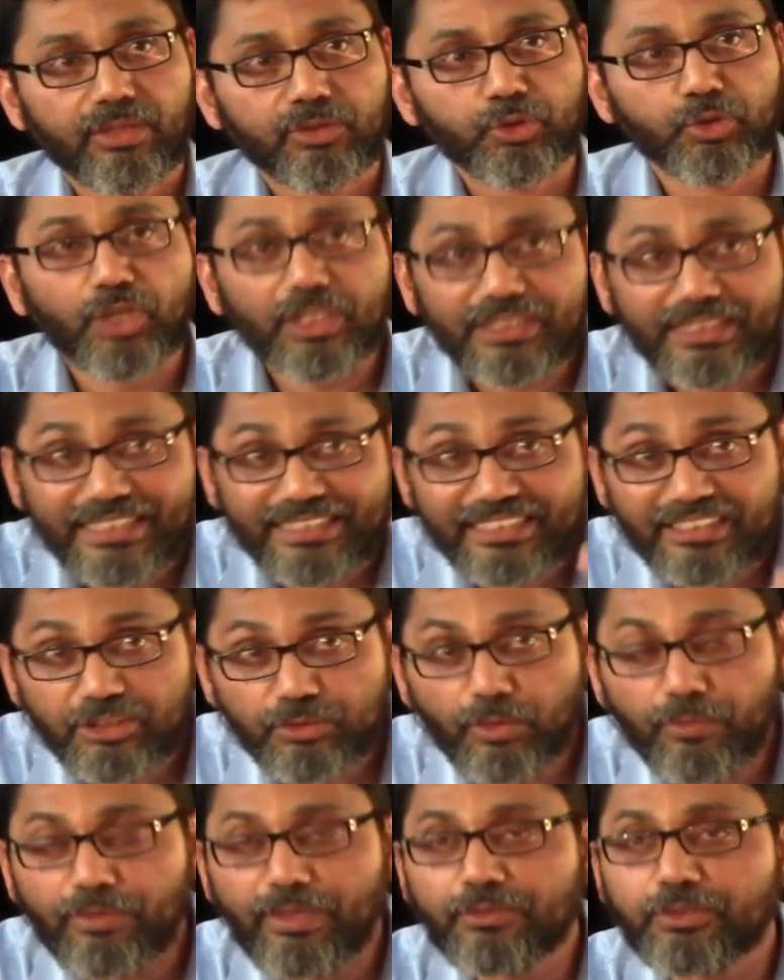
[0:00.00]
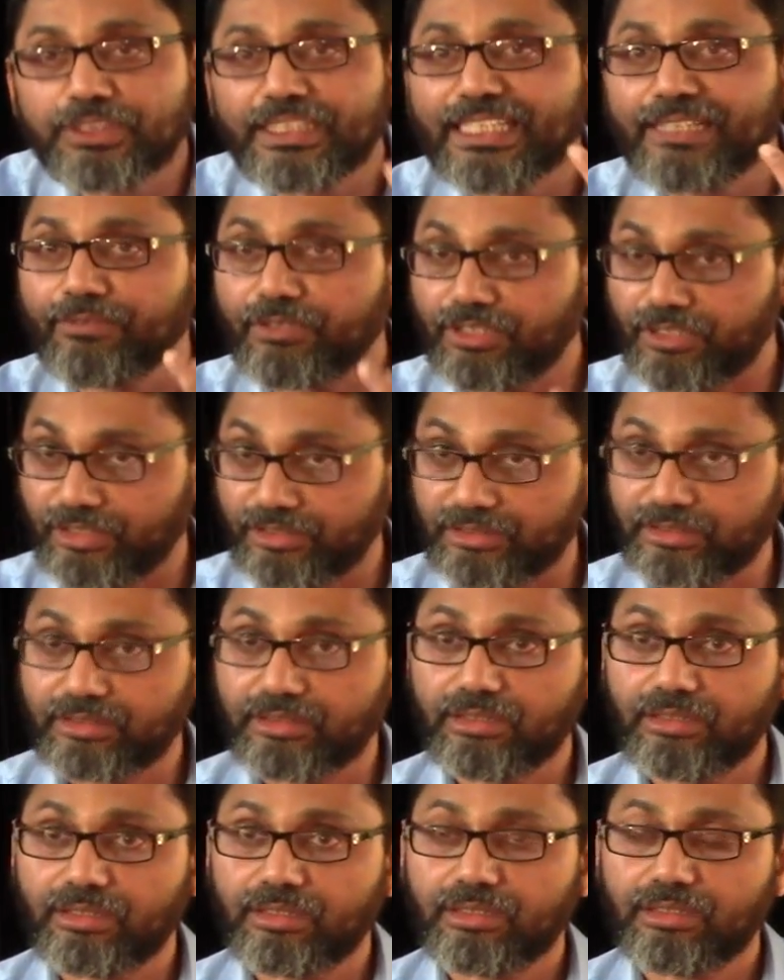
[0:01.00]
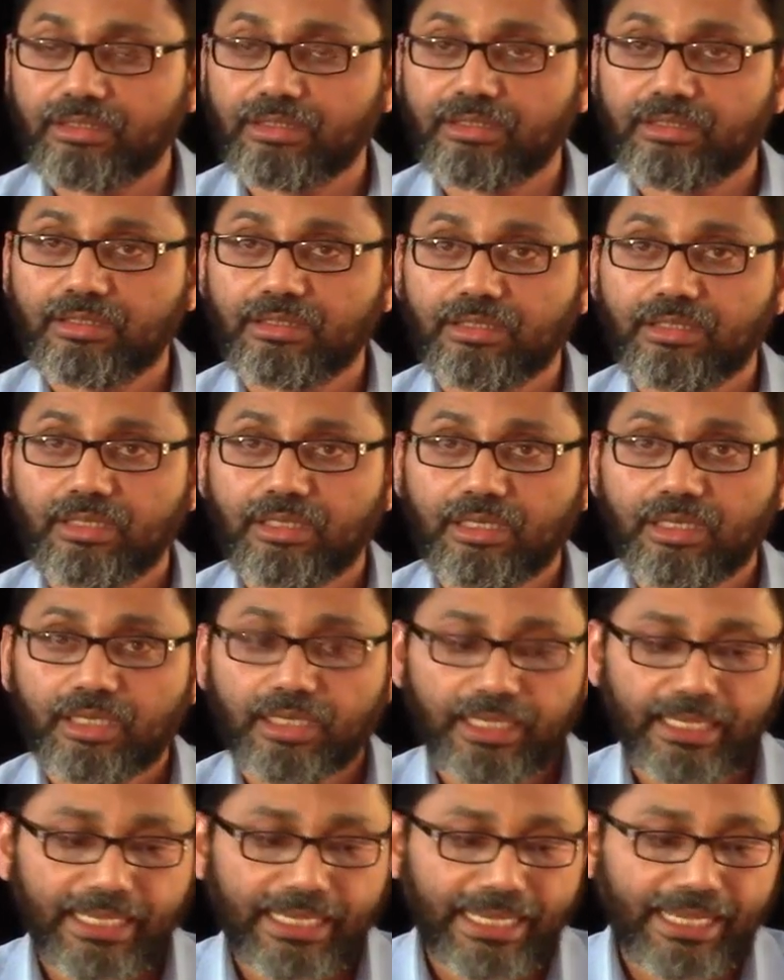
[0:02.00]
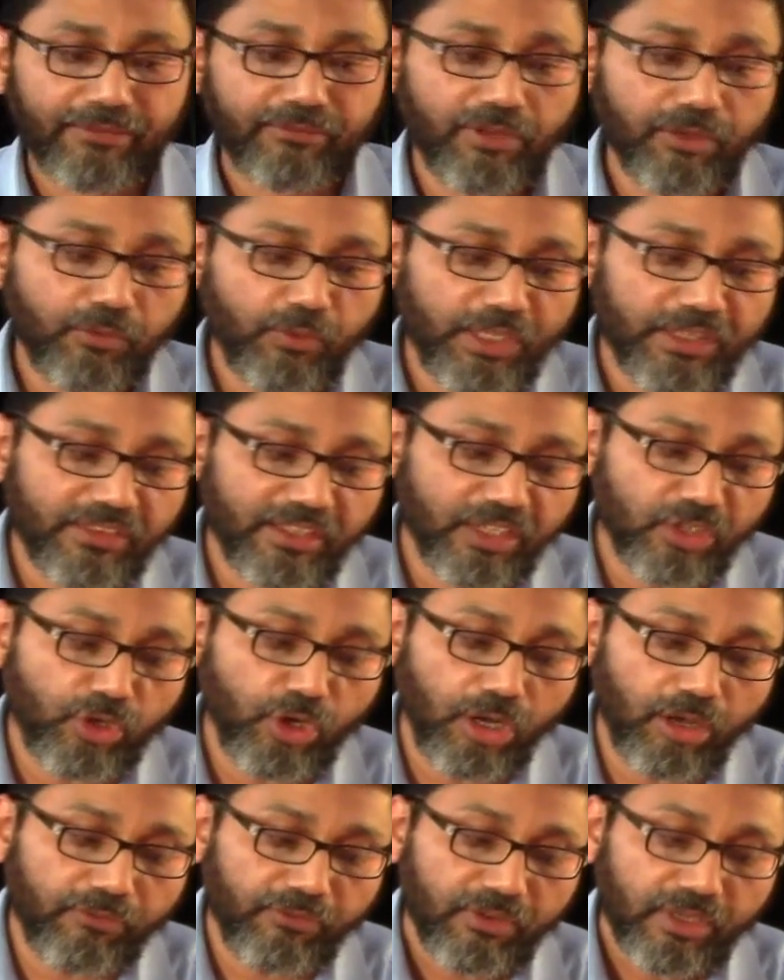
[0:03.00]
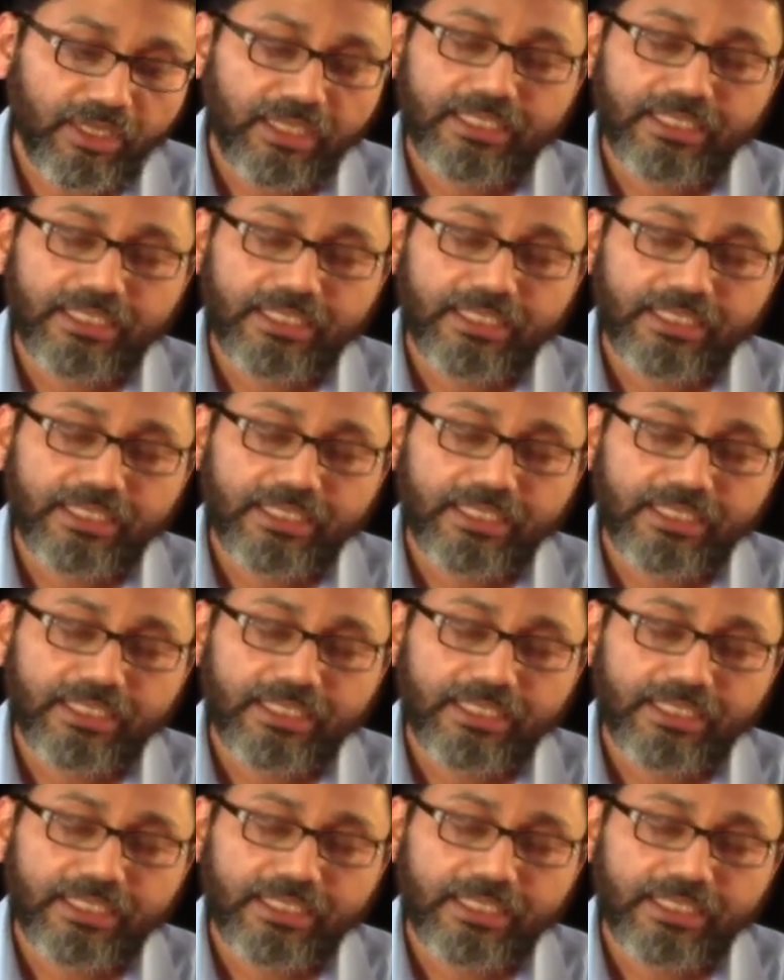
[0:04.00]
So this is what we have to take with us. And when we think of